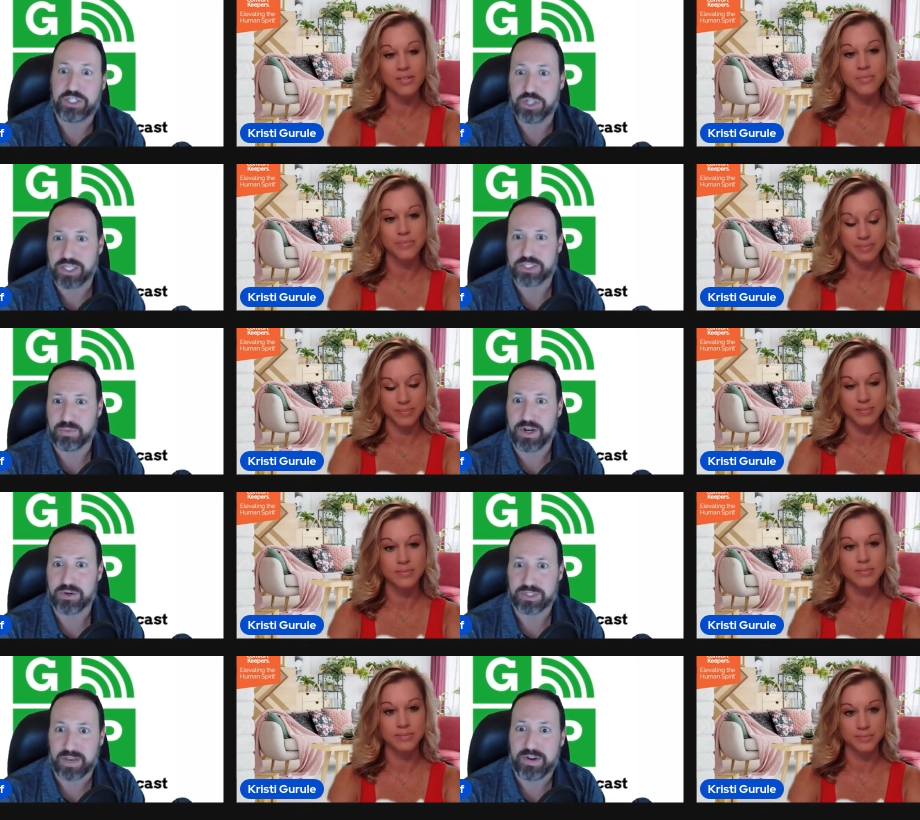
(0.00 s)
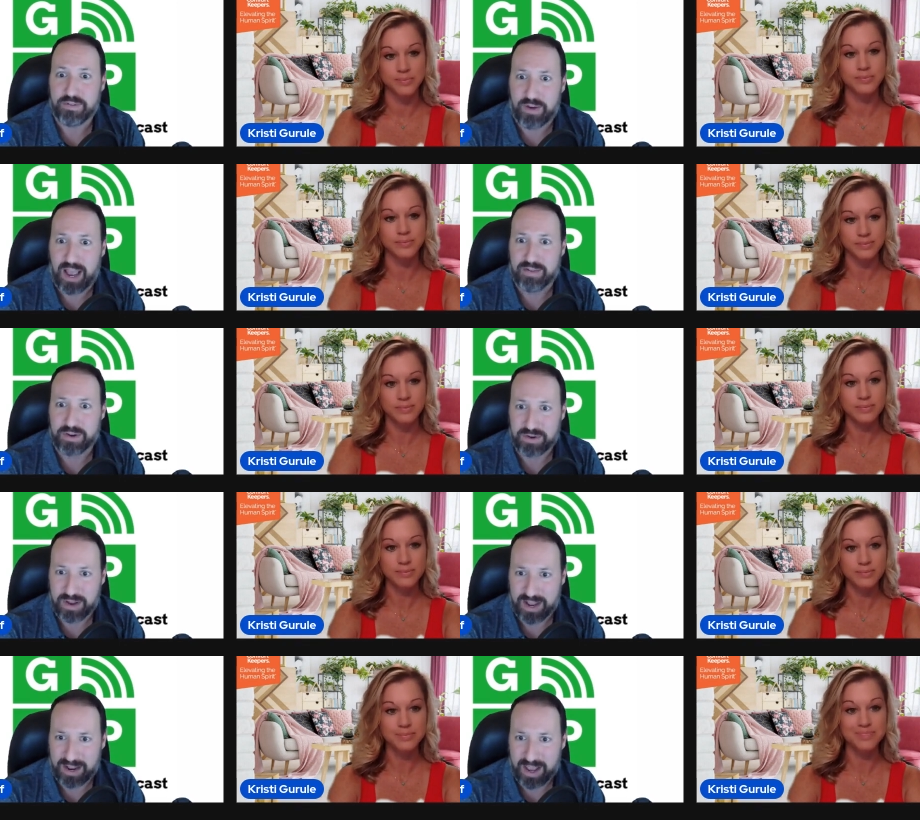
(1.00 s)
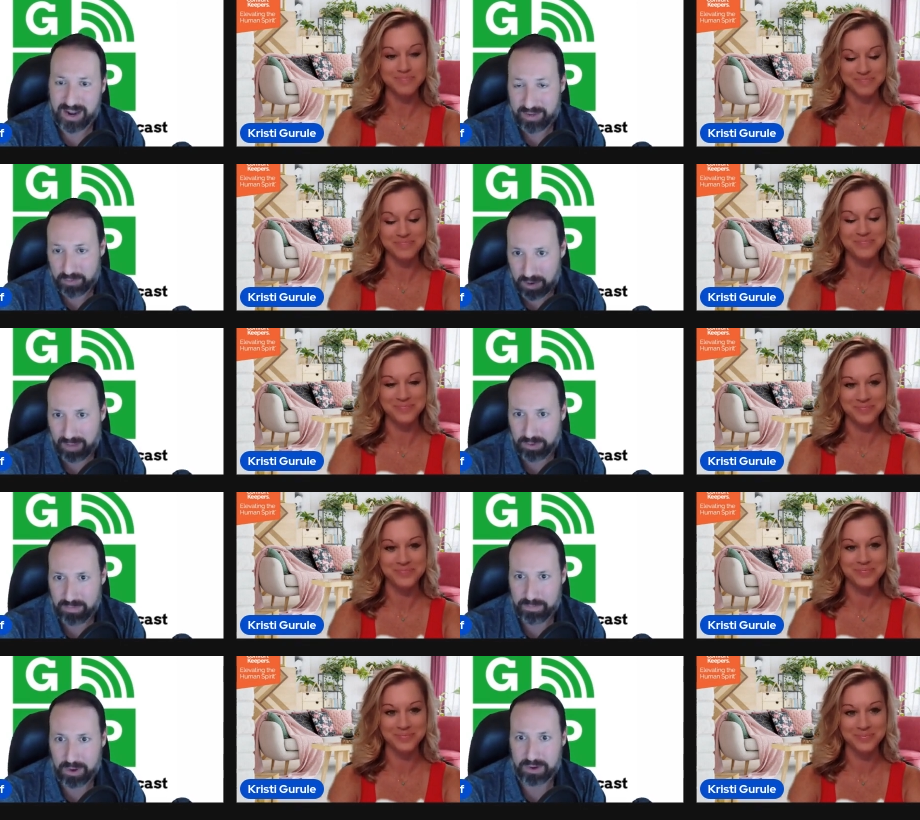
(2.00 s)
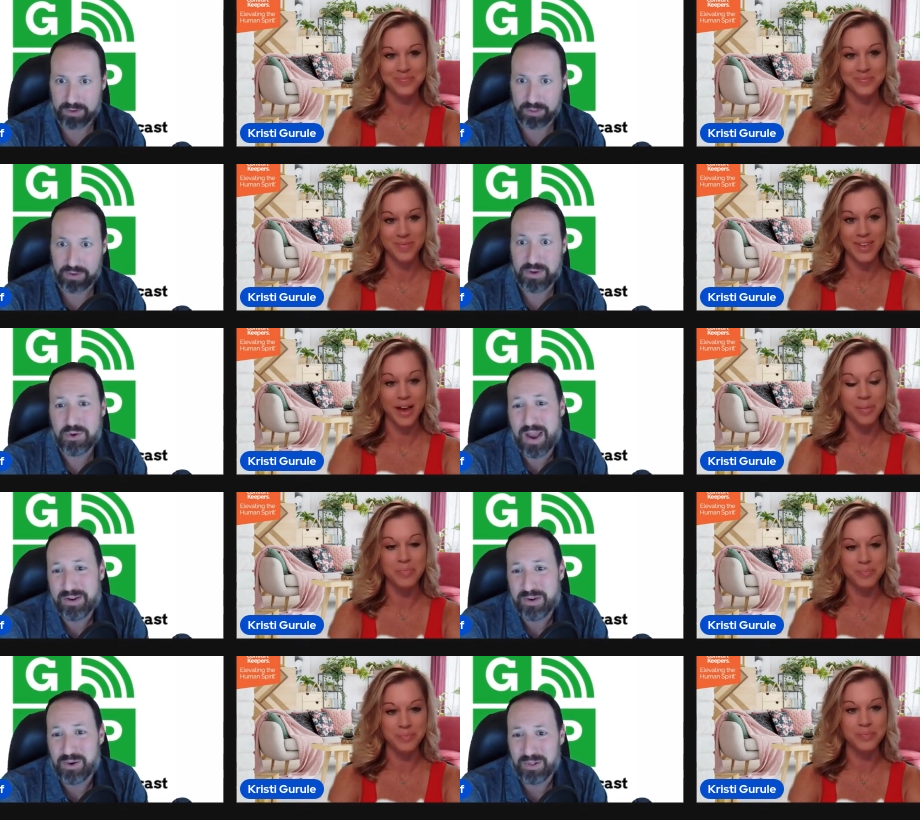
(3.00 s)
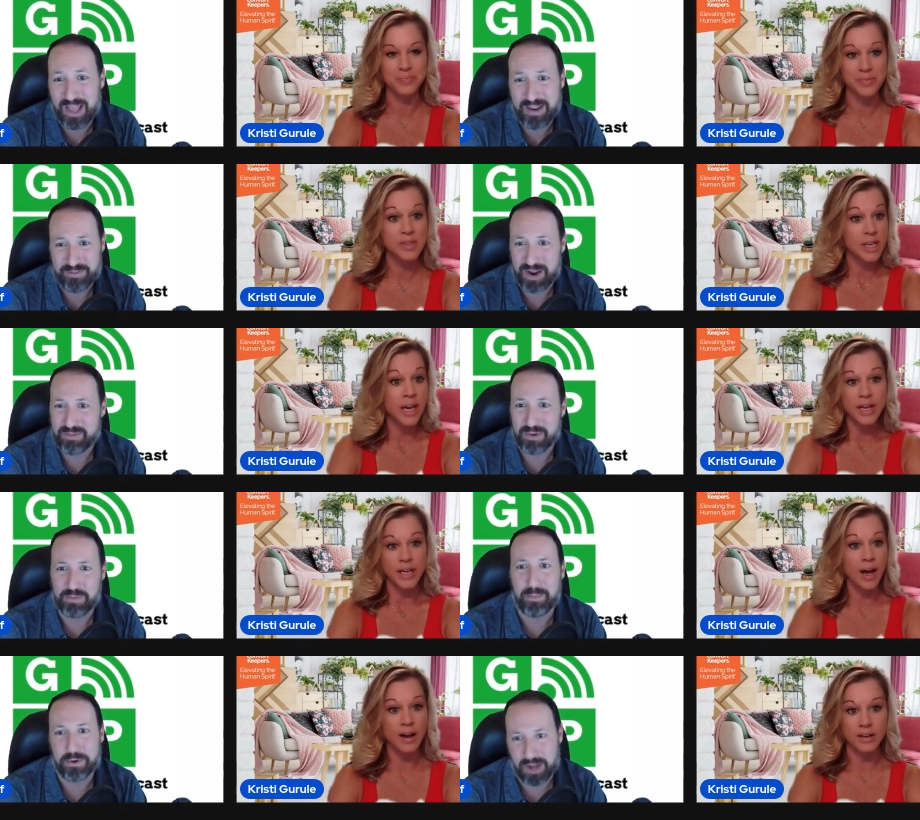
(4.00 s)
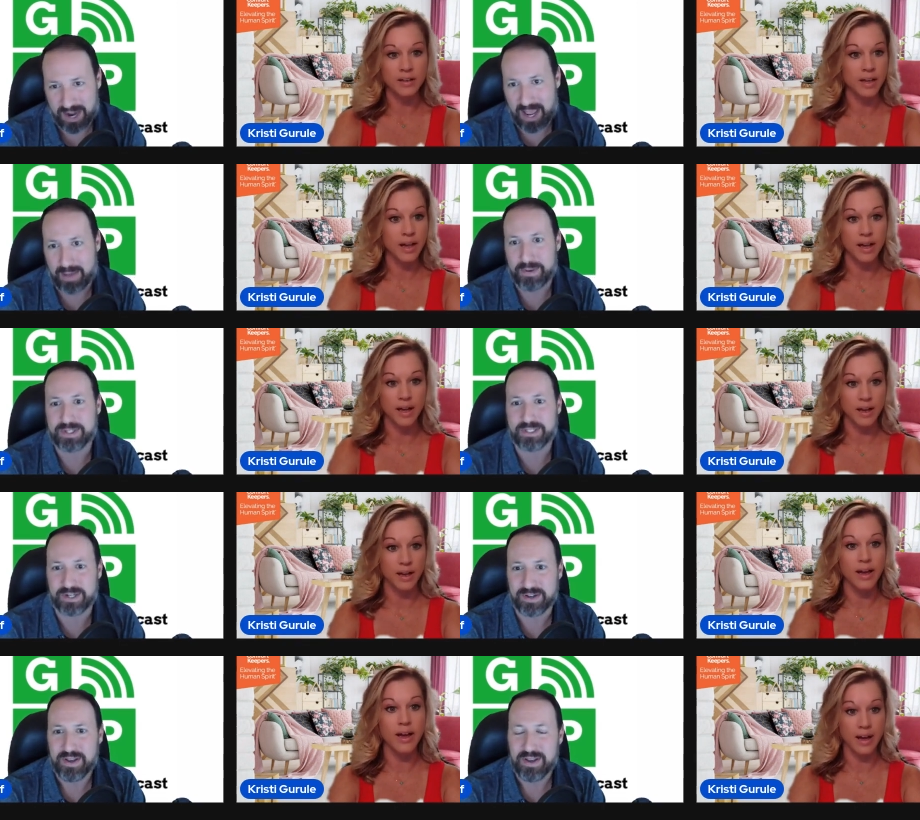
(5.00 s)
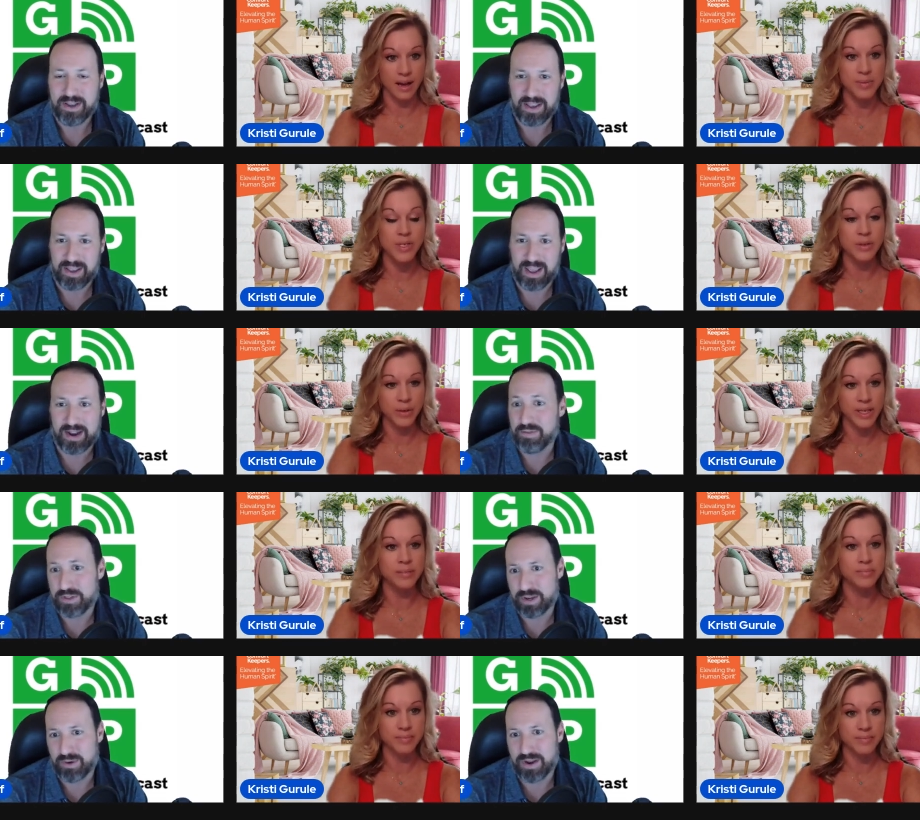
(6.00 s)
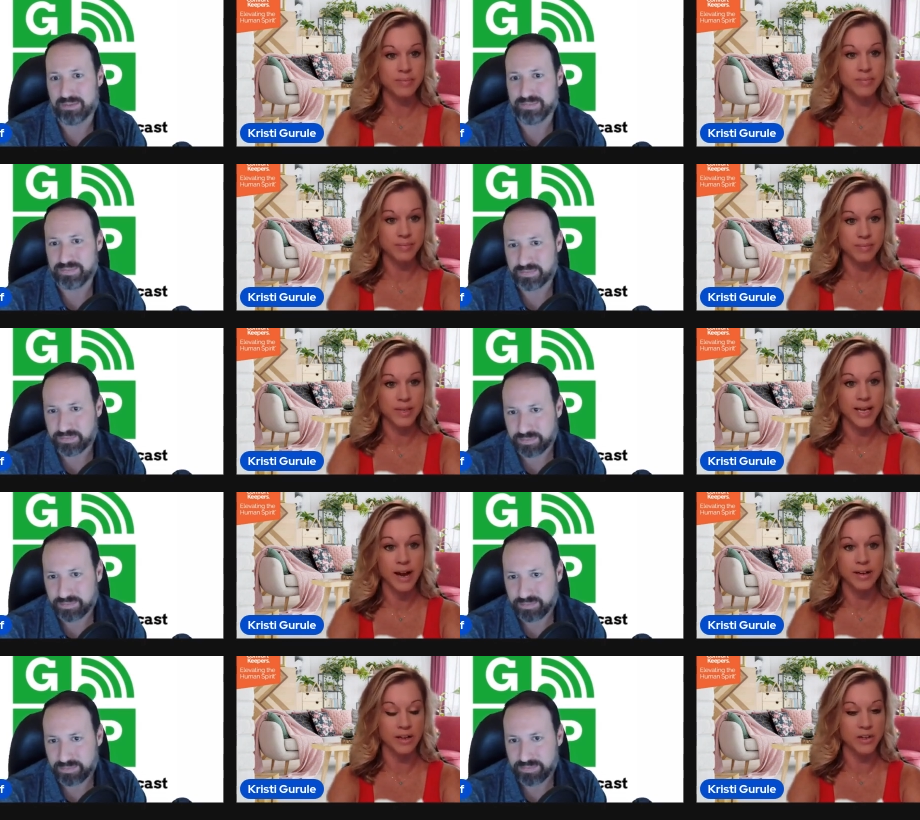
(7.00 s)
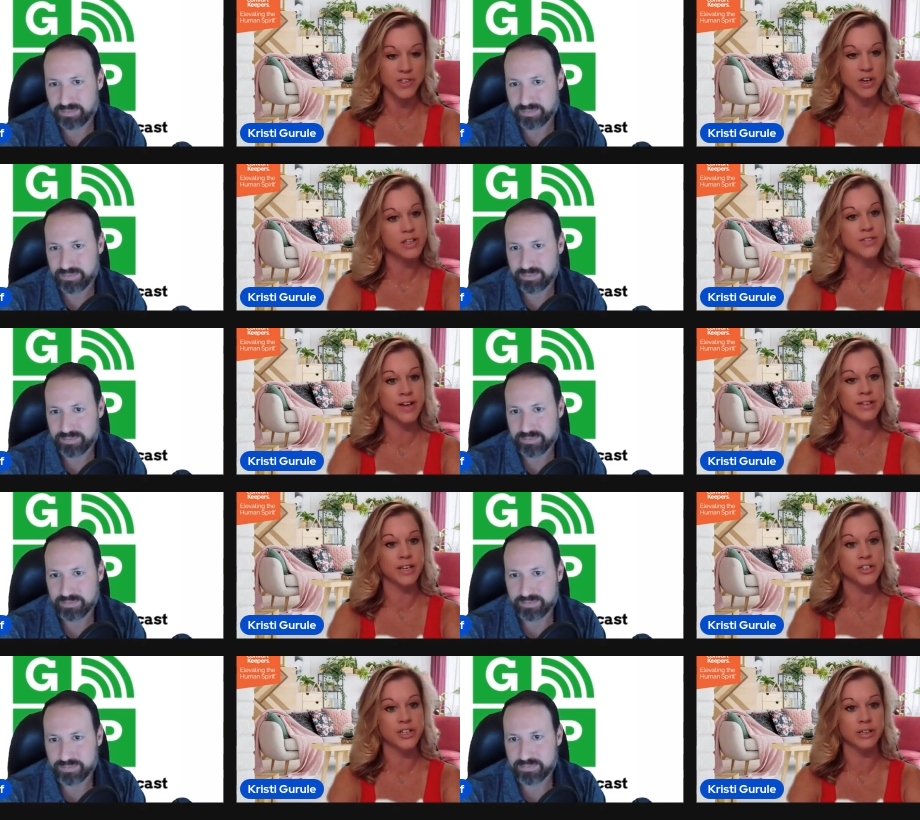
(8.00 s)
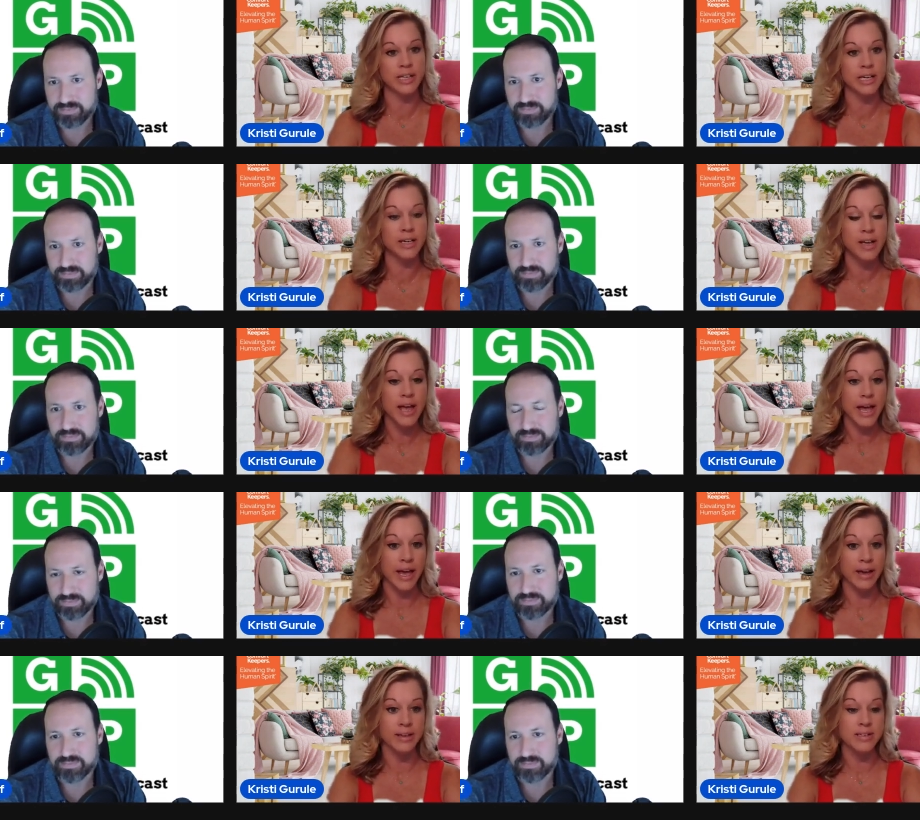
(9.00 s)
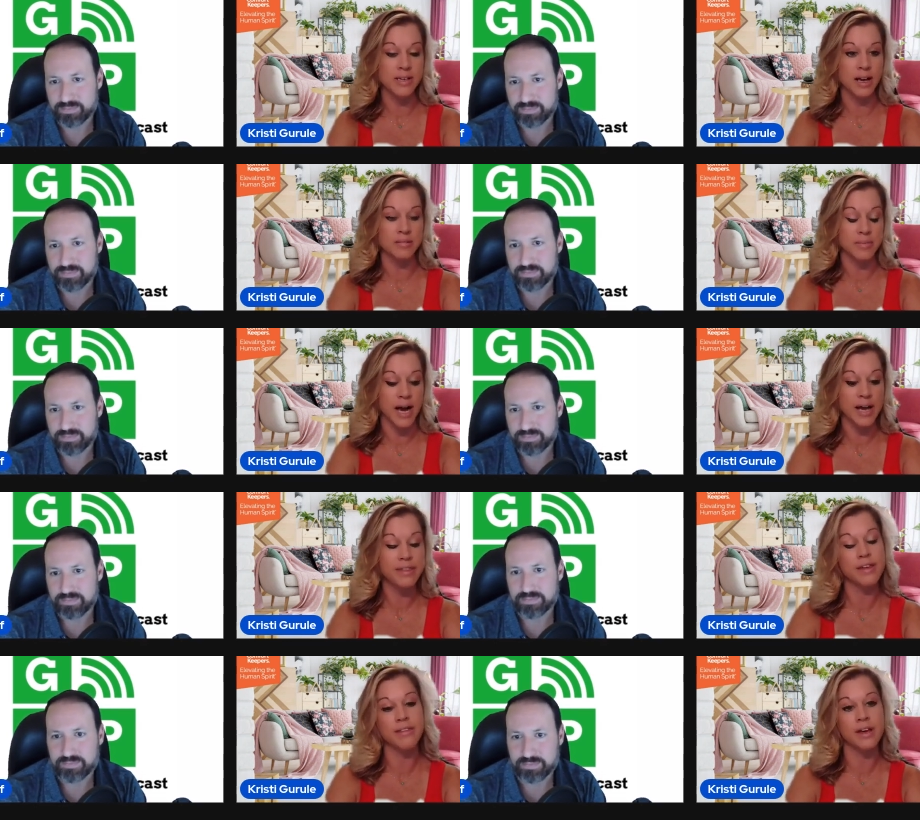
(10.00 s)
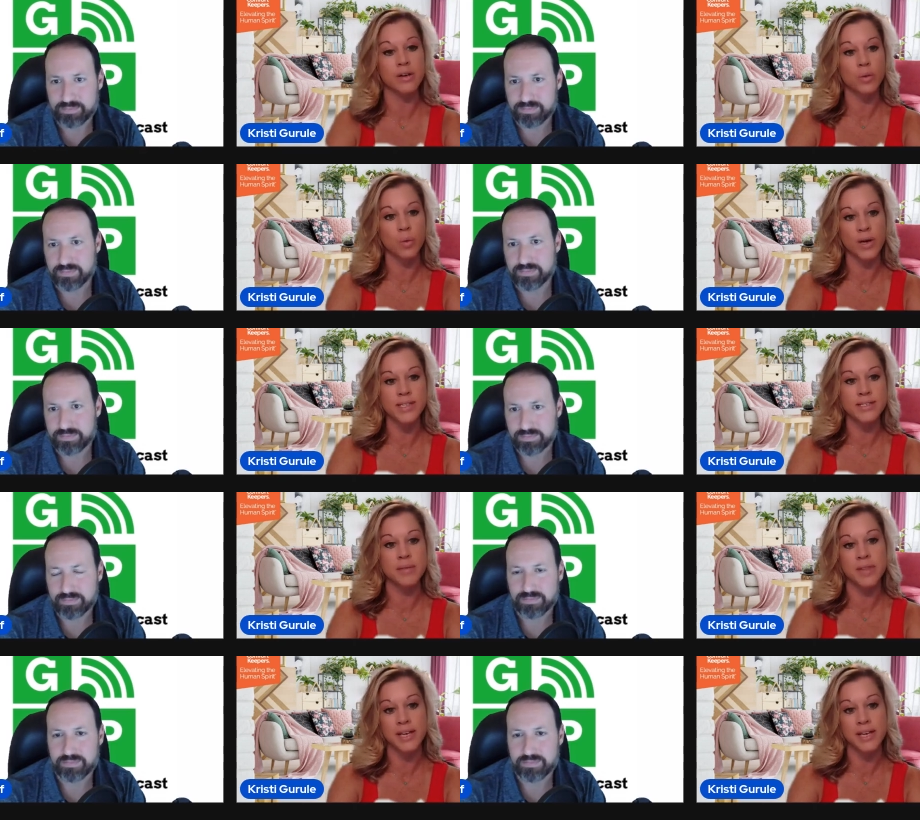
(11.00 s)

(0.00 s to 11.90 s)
Speaker 1: just when you're 75 and and, and have a problem, but yeah. throughout your whole life, right? With yeah. proper diet habits and
Speaker 2: uh, absolutely and everything, right? Yeah, it all starts foundationally. And um, I think that once something